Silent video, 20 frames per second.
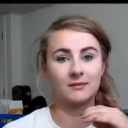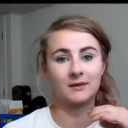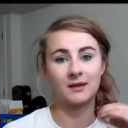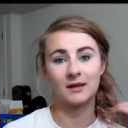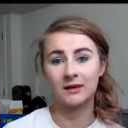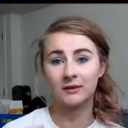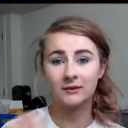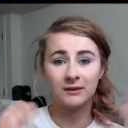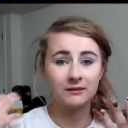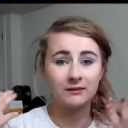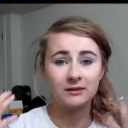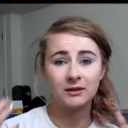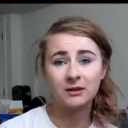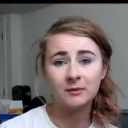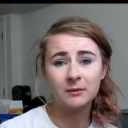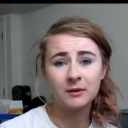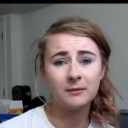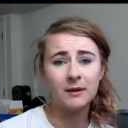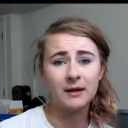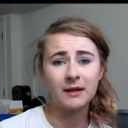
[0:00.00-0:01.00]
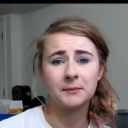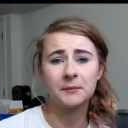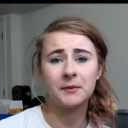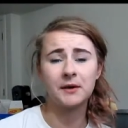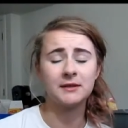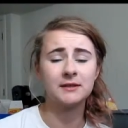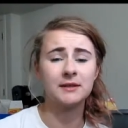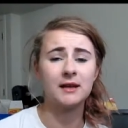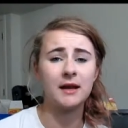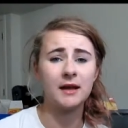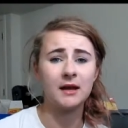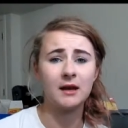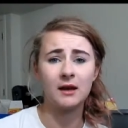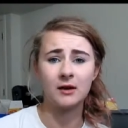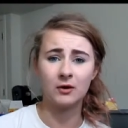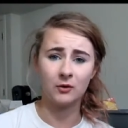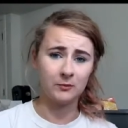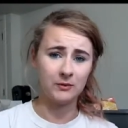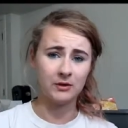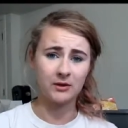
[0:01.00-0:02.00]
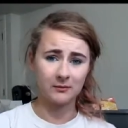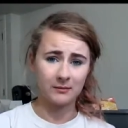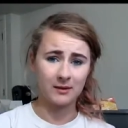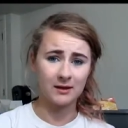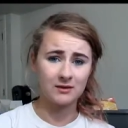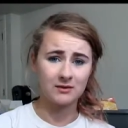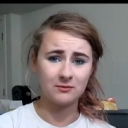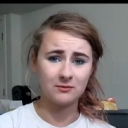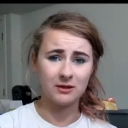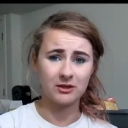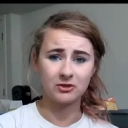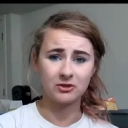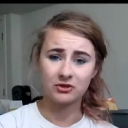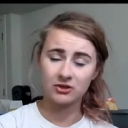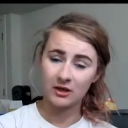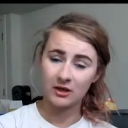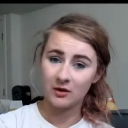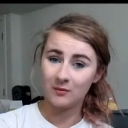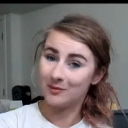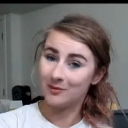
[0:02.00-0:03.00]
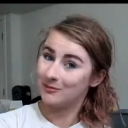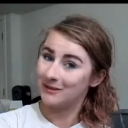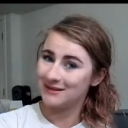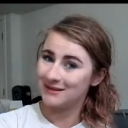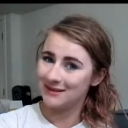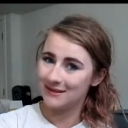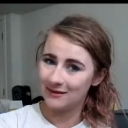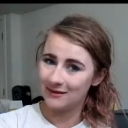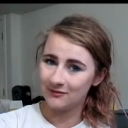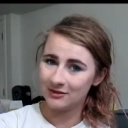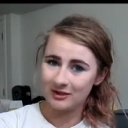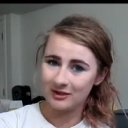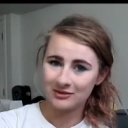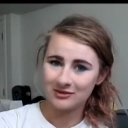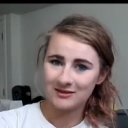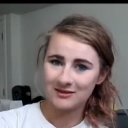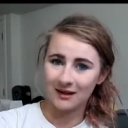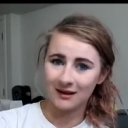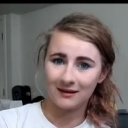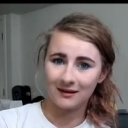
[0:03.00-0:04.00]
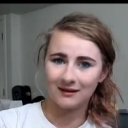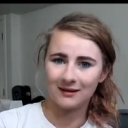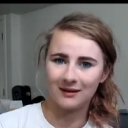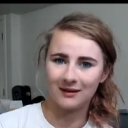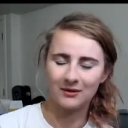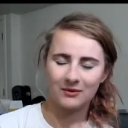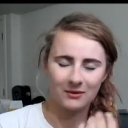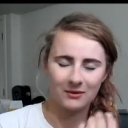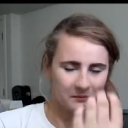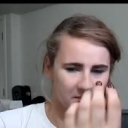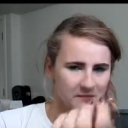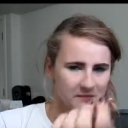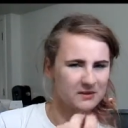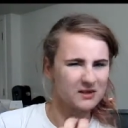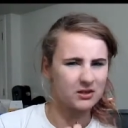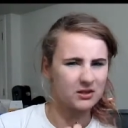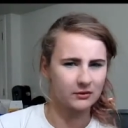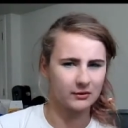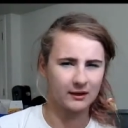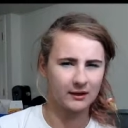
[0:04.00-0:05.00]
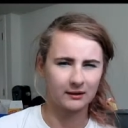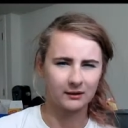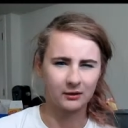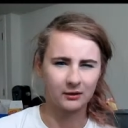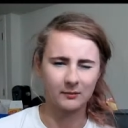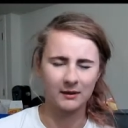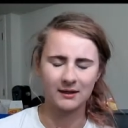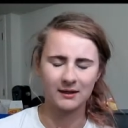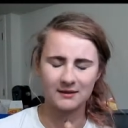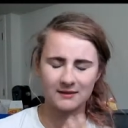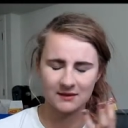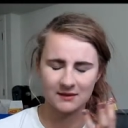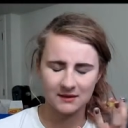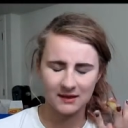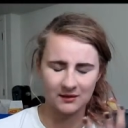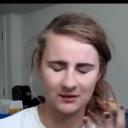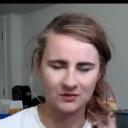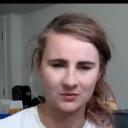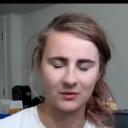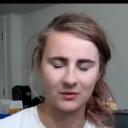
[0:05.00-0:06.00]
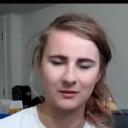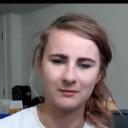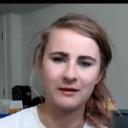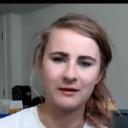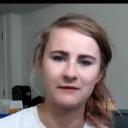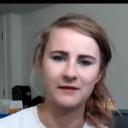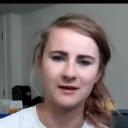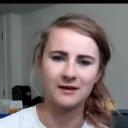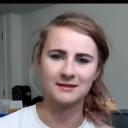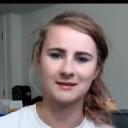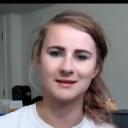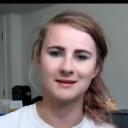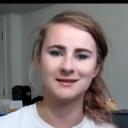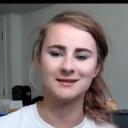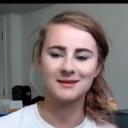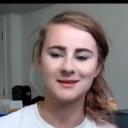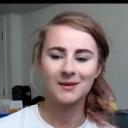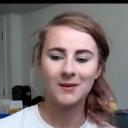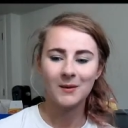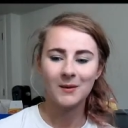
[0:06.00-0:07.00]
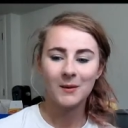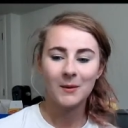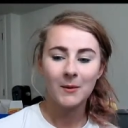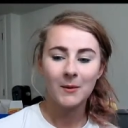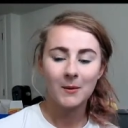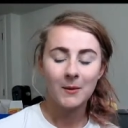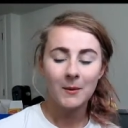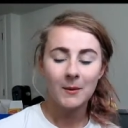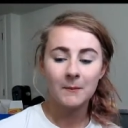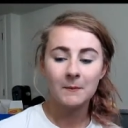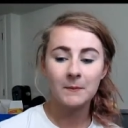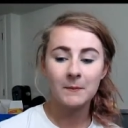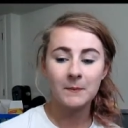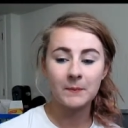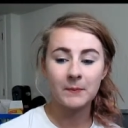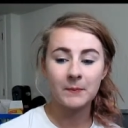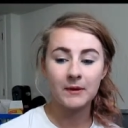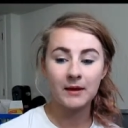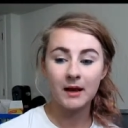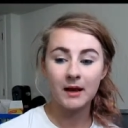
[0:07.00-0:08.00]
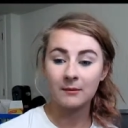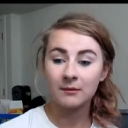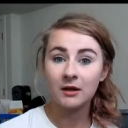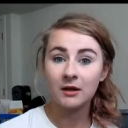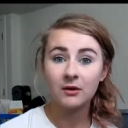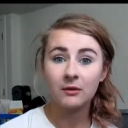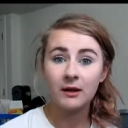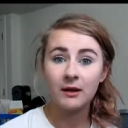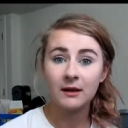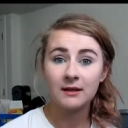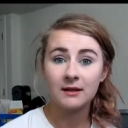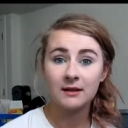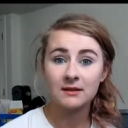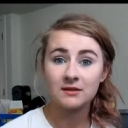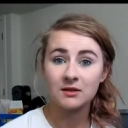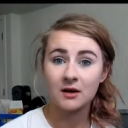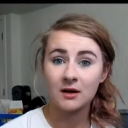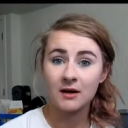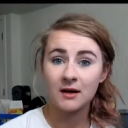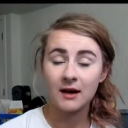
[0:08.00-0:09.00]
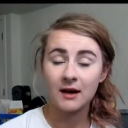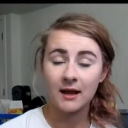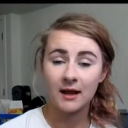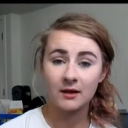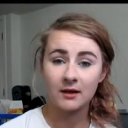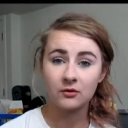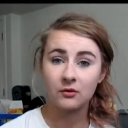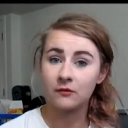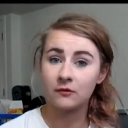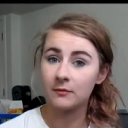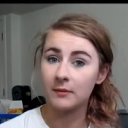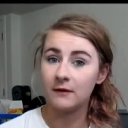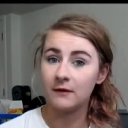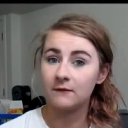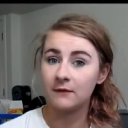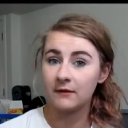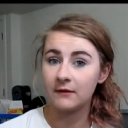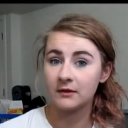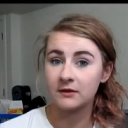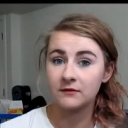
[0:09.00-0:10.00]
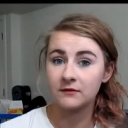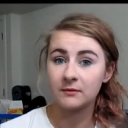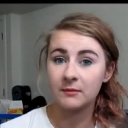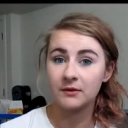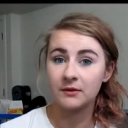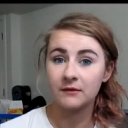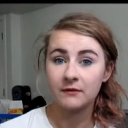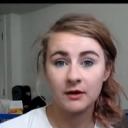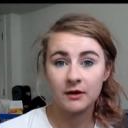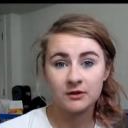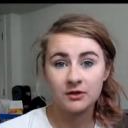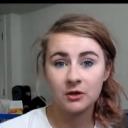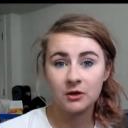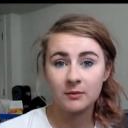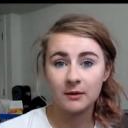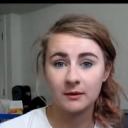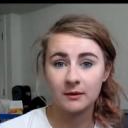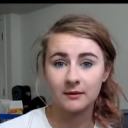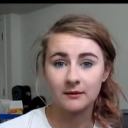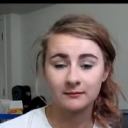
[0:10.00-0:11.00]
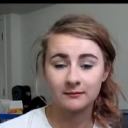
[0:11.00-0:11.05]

I only have a little bit of makeup on today. I hope you don't mind too much. I hope I'm easy enough to understand. I know I'm slurring a little bit because of how swollen my face is. But I'm going to go ahead and get started and go over my favorites for the month of October.